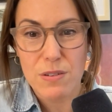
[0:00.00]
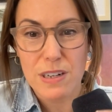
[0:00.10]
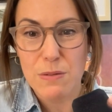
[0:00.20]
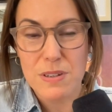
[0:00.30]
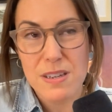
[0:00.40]

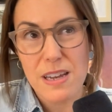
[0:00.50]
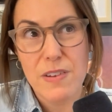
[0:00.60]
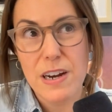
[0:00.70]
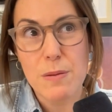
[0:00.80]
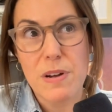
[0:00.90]
It was, like,
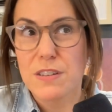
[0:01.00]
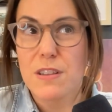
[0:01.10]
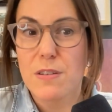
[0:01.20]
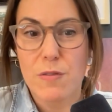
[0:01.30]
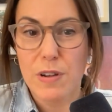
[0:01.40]
very much in
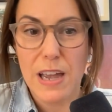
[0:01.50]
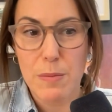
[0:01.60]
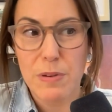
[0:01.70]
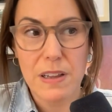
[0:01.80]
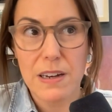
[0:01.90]
the
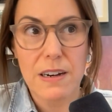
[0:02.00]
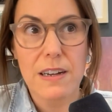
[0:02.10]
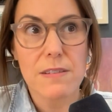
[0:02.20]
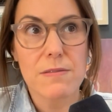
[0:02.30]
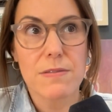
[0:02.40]
vocabulary
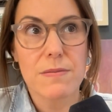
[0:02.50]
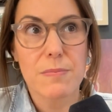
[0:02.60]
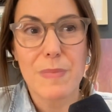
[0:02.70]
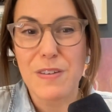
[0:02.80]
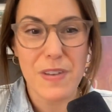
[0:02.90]
of
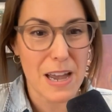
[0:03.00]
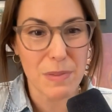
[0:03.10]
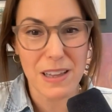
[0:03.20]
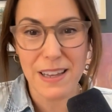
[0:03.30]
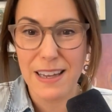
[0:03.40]
my
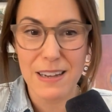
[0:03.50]
family.